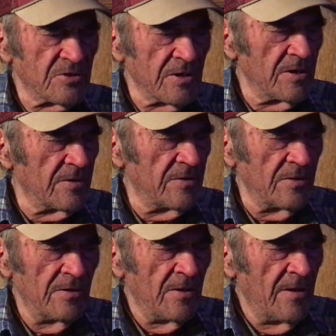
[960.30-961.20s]
then,
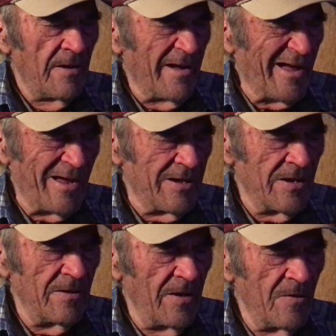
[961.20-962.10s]
and
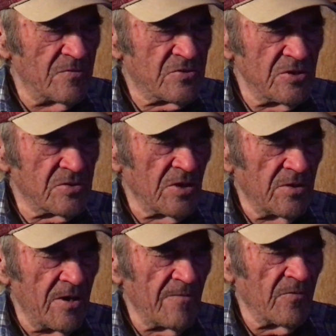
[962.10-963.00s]
it was just a
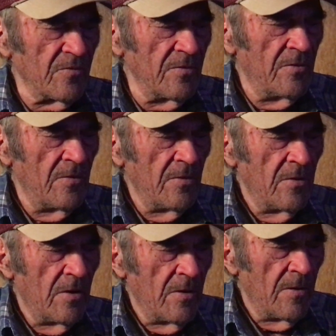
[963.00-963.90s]
different
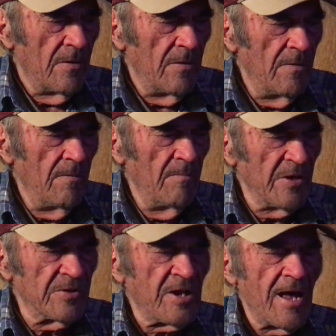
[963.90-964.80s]

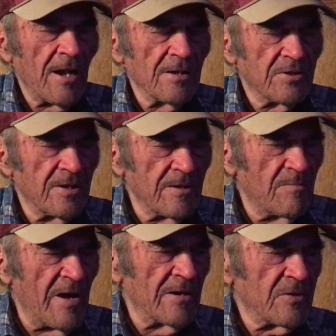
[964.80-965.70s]
mentality
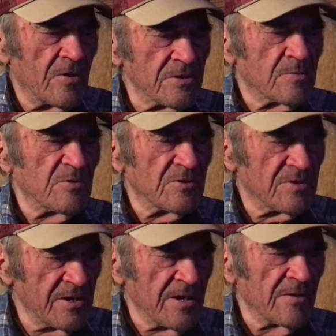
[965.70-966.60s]
about Christmas
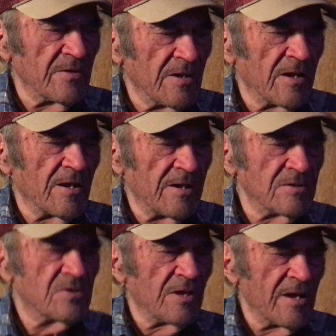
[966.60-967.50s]
then than it is
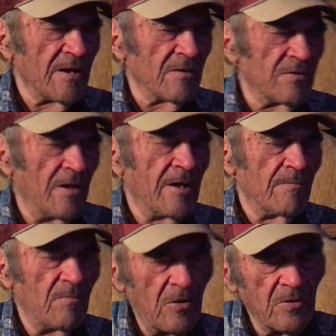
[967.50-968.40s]
now, and
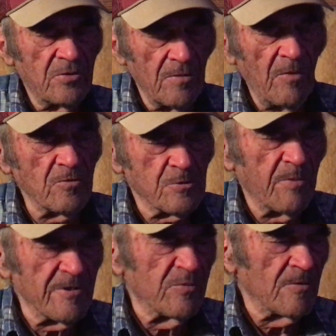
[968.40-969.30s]
to most
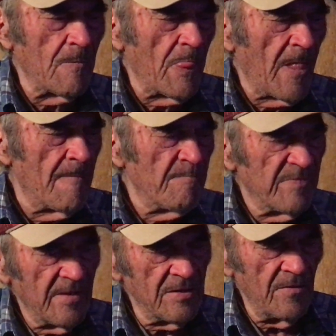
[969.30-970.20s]
people.
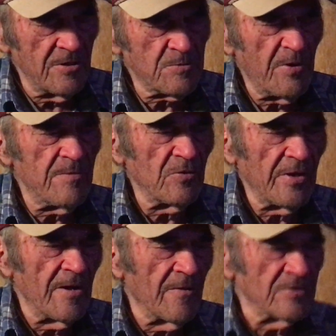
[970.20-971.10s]
There's people
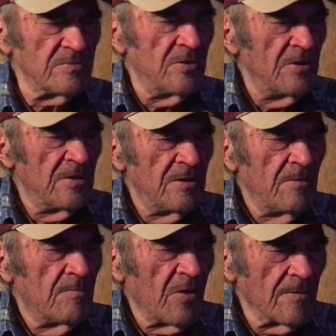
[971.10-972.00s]
now that
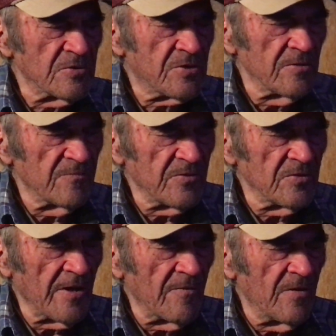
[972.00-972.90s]
probably still feel
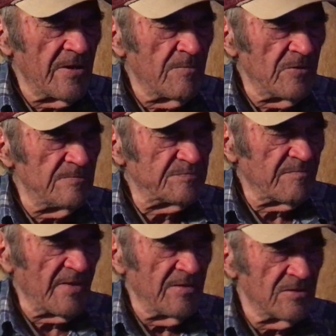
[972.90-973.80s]
that way, but
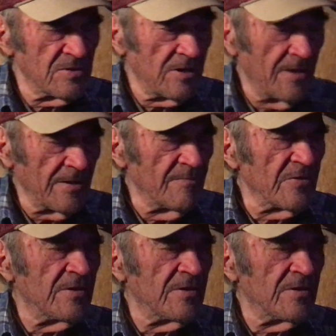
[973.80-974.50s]
there's a lot of them that